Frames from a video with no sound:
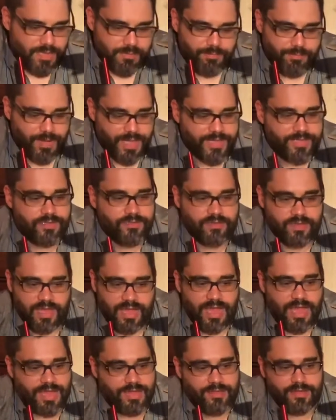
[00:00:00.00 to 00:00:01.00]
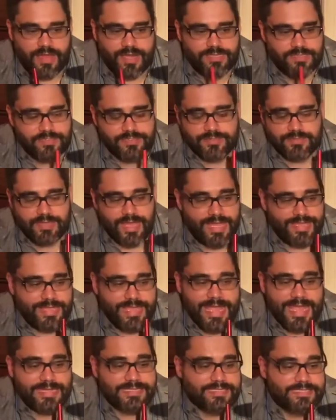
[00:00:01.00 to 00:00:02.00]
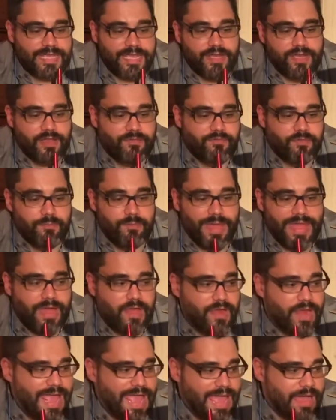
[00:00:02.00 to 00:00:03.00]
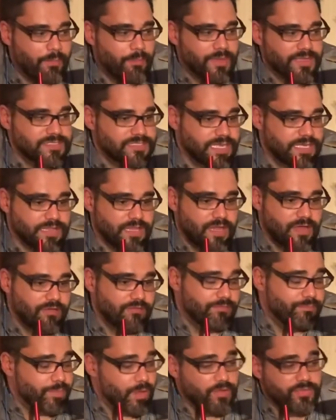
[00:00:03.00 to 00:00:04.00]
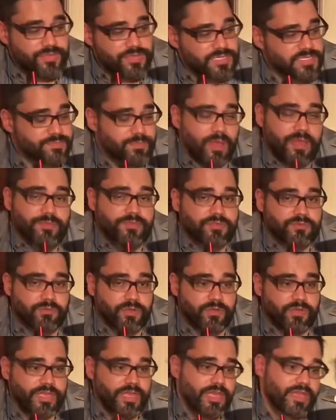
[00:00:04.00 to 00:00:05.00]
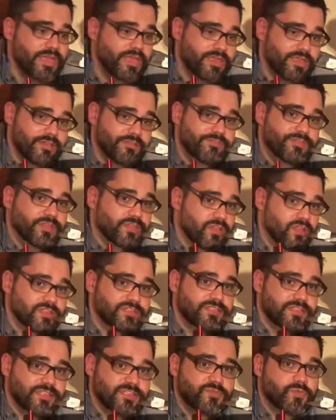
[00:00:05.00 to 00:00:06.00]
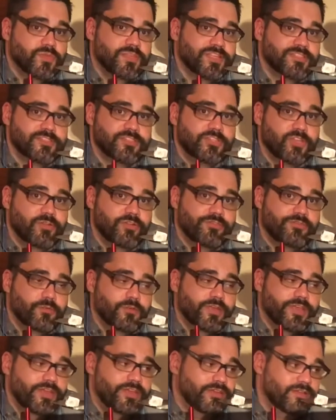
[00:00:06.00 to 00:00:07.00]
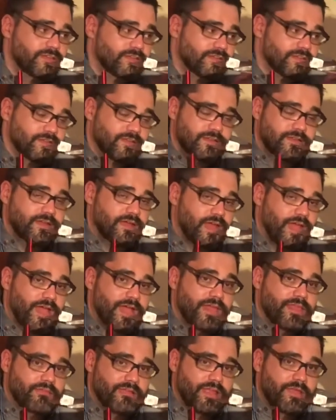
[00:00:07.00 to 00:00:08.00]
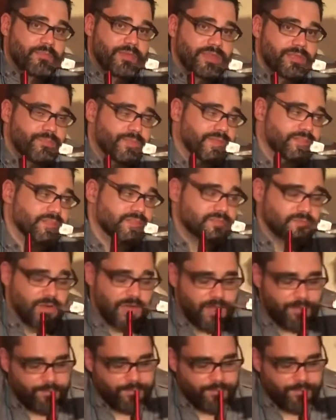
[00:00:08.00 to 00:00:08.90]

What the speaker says: But I can't say enough about how much I love both of these pipes, really. If the looks of this one doesn't do it for you, I highly recommend you pick this one.